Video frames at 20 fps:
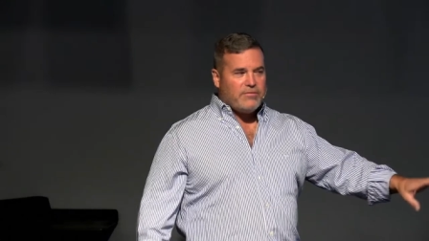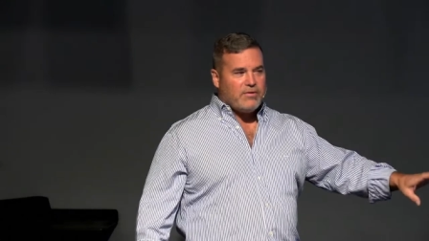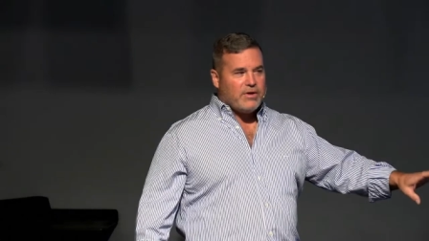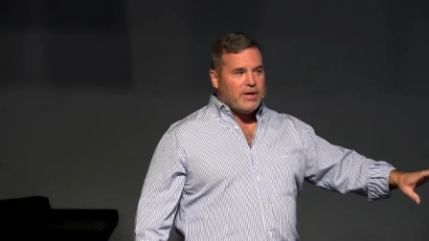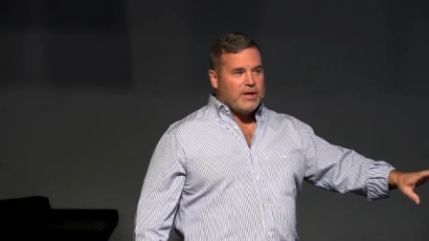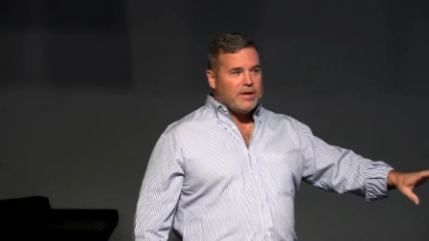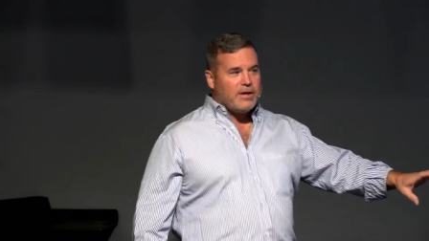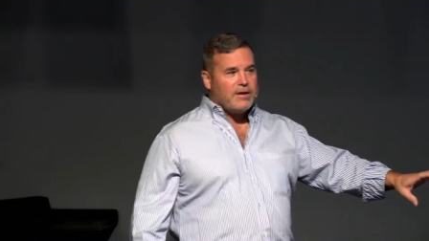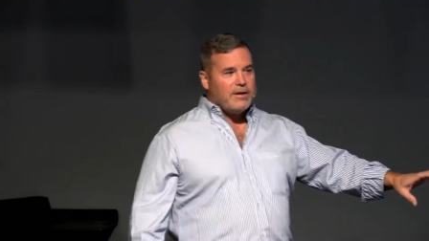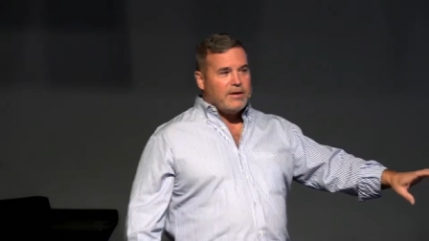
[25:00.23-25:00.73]
in
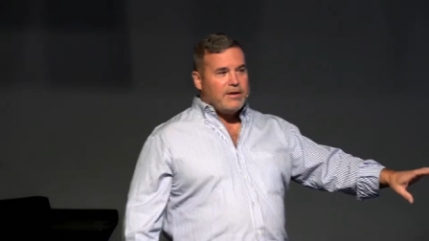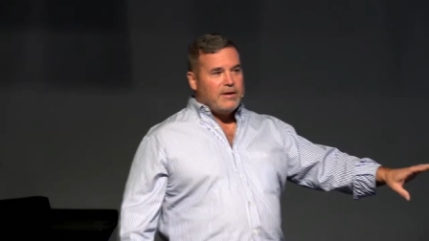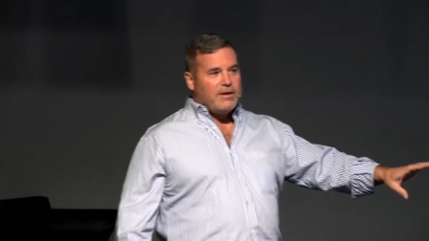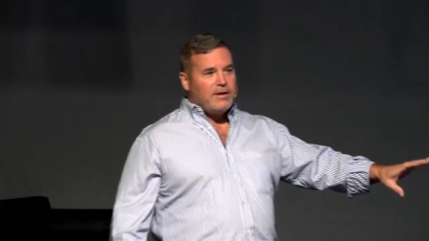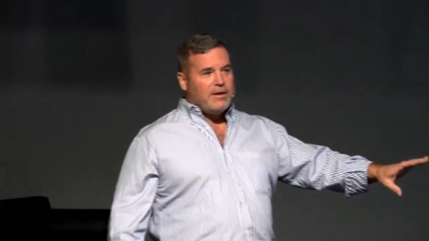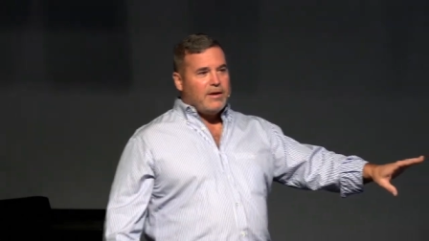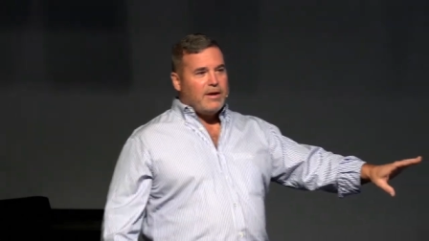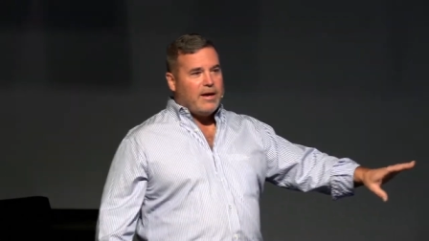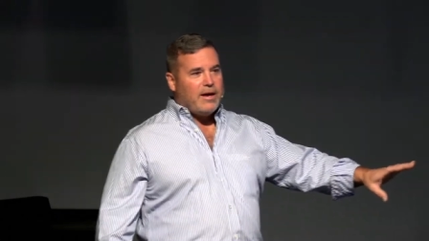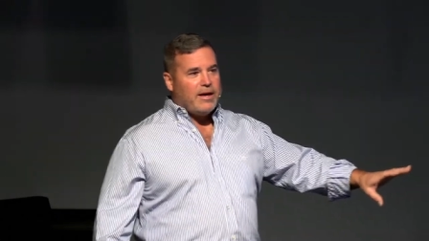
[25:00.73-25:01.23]
it
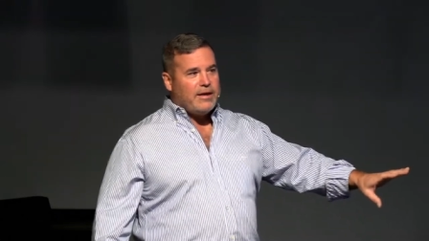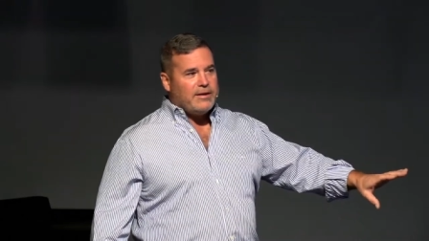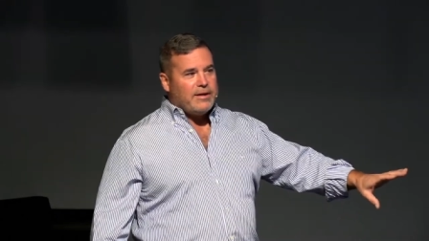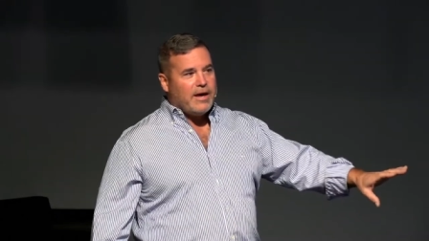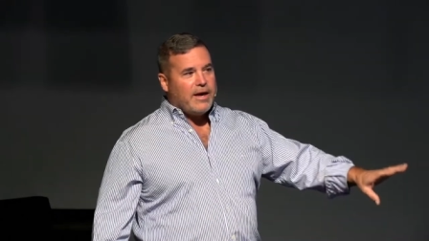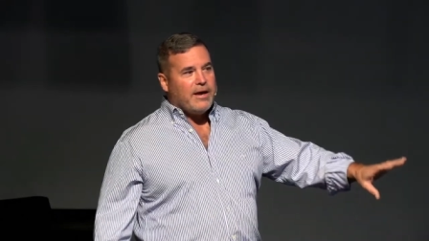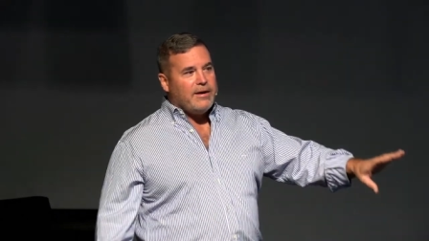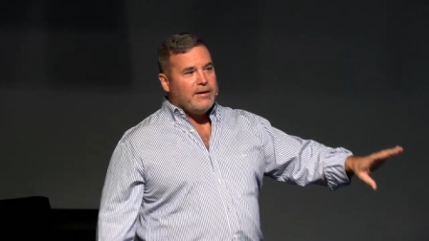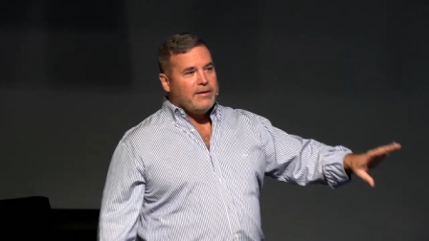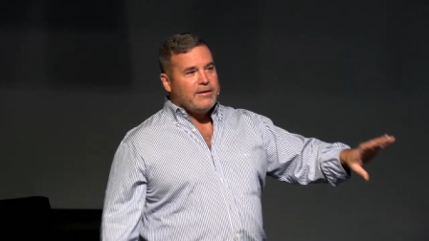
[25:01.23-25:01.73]
and
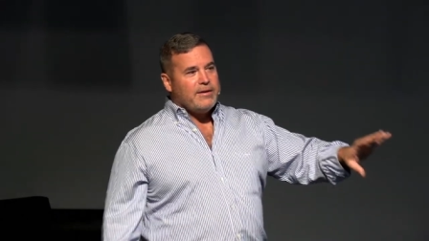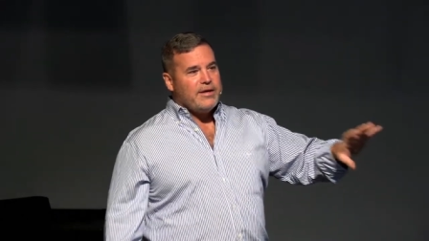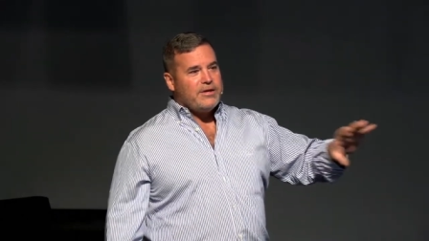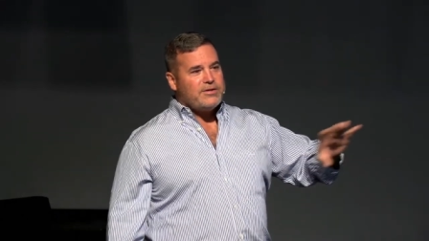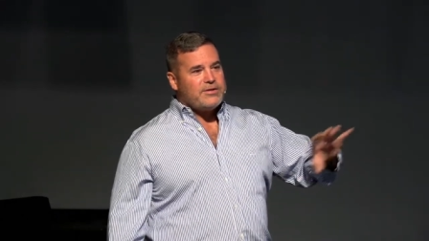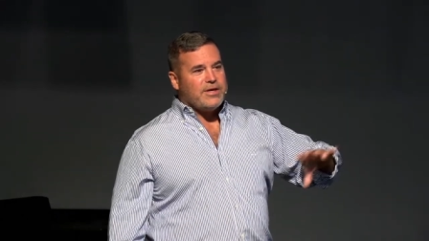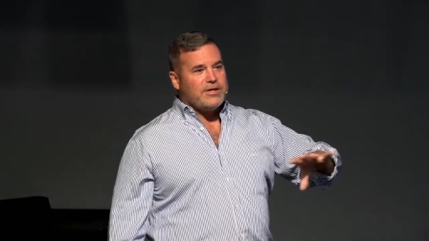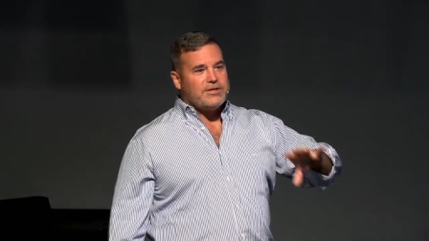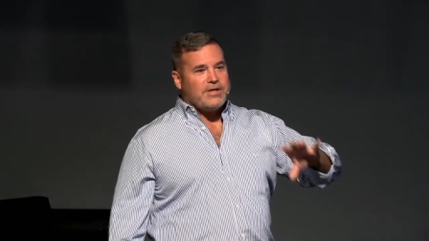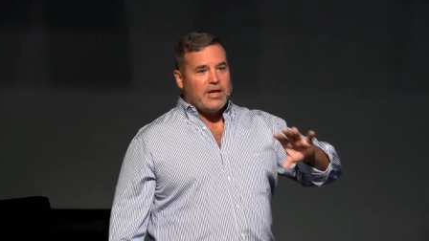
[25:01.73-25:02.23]
yet he
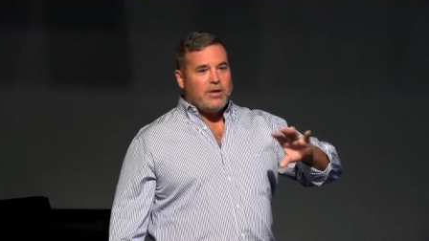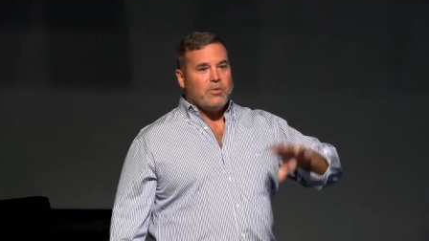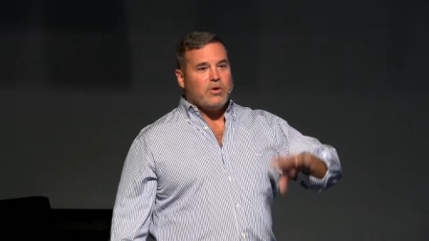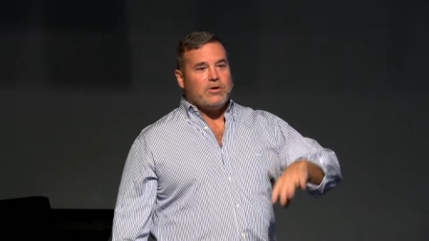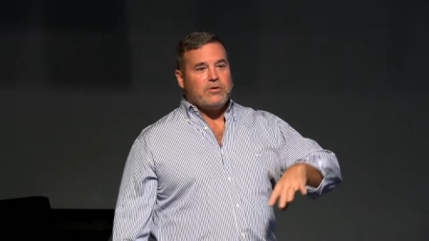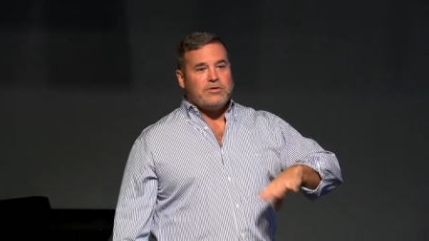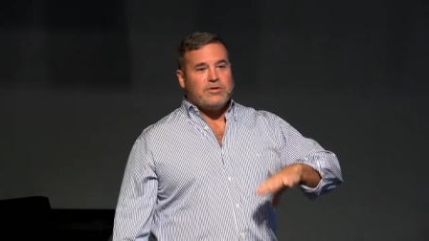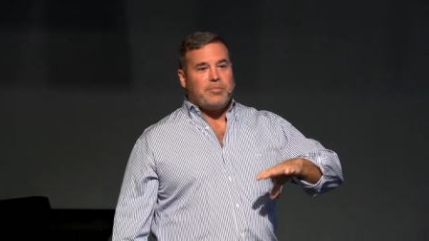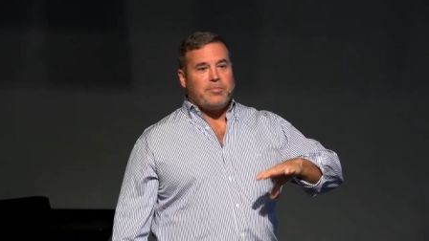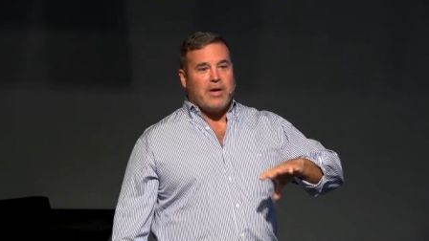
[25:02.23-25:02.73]
says anyone
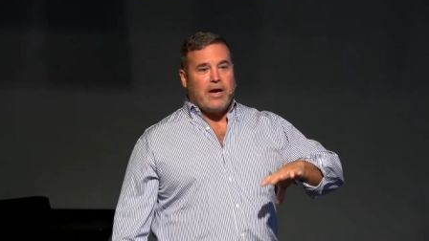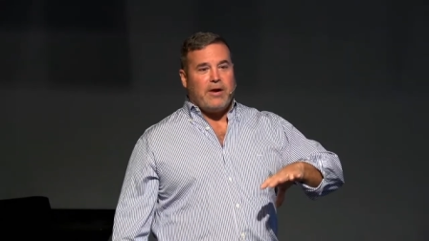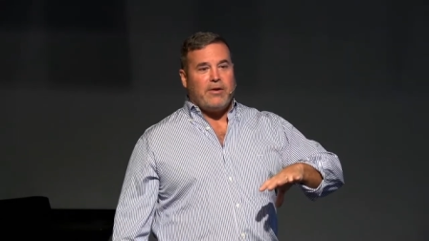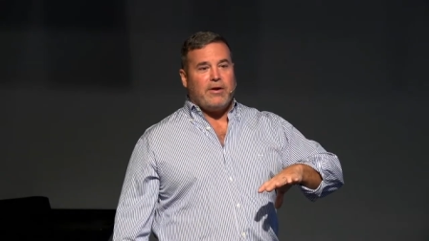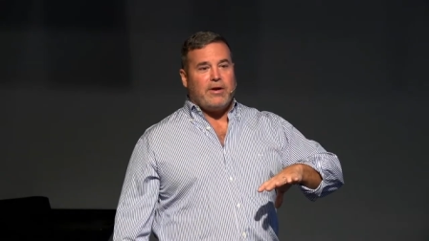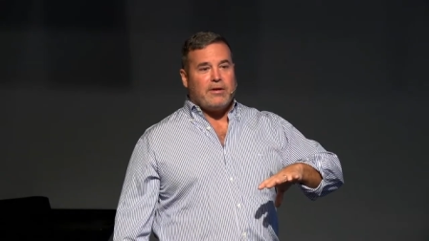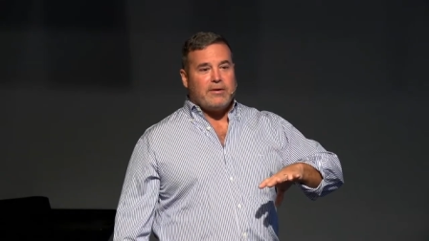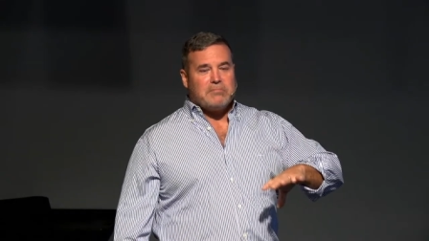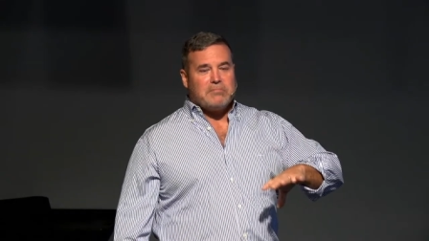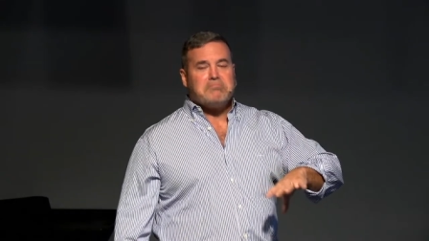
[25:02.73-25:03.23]
who's a
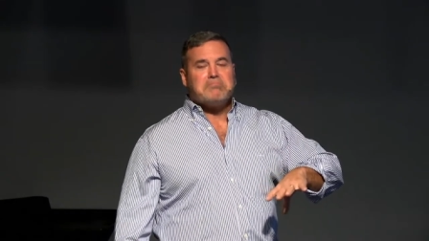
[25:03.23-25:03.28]
parent